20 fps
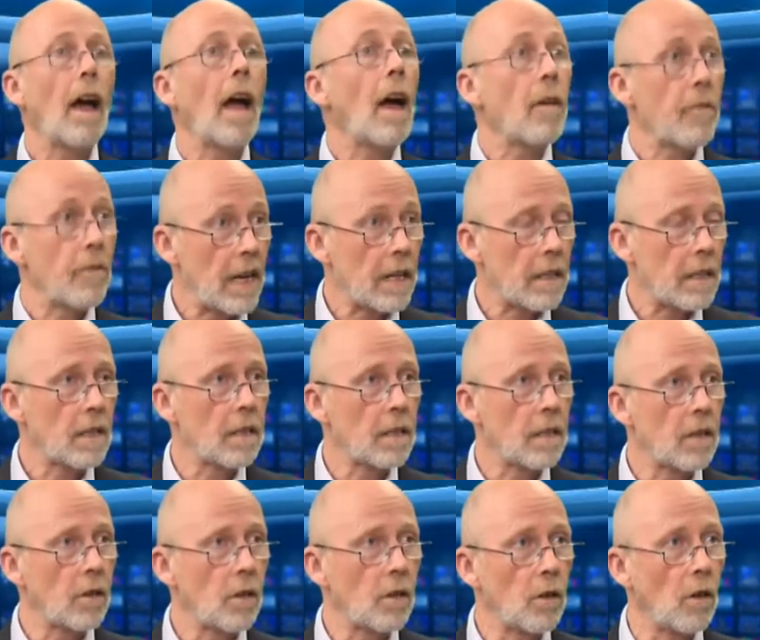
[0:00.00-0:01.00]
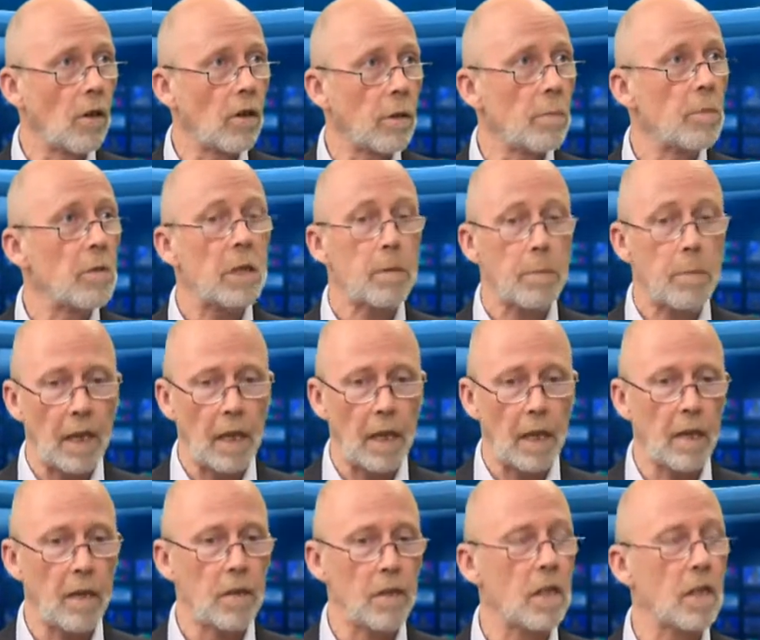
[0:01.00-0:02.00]
have access to the documents, but they're
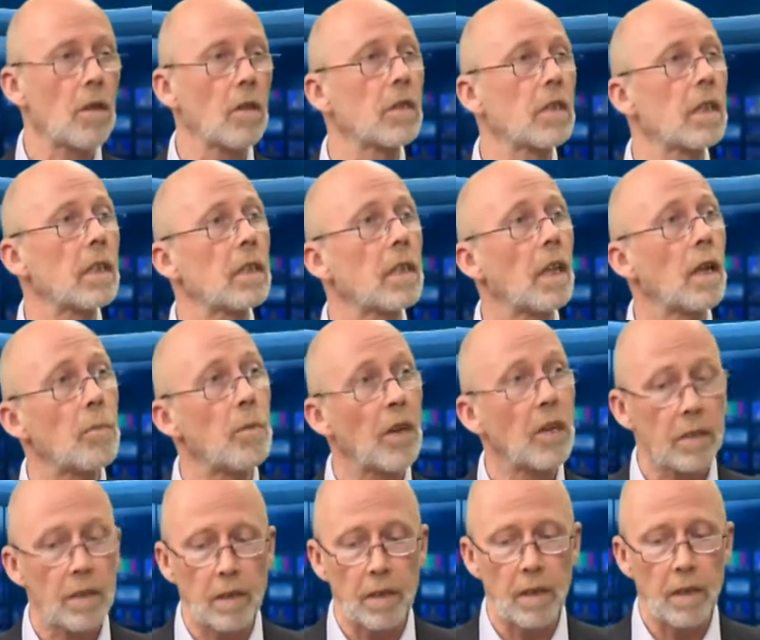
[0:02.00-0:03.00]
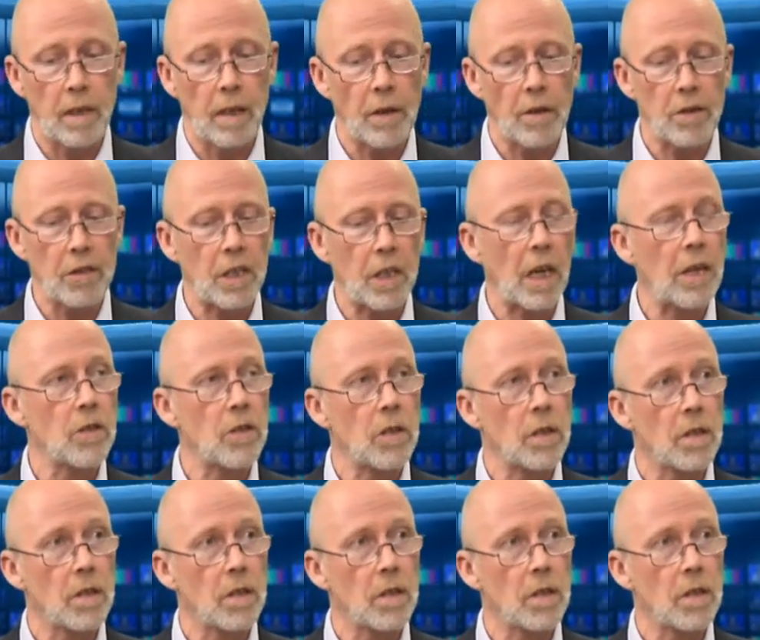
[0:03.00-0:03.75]
consulted and they're part of the negotiations.